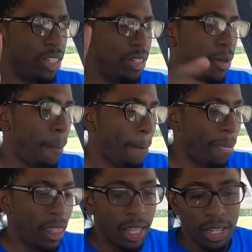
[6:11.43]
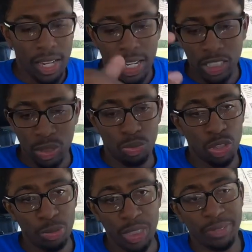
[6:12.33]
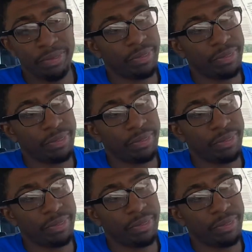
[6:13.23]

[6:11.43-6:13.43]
You know, nice and roomy.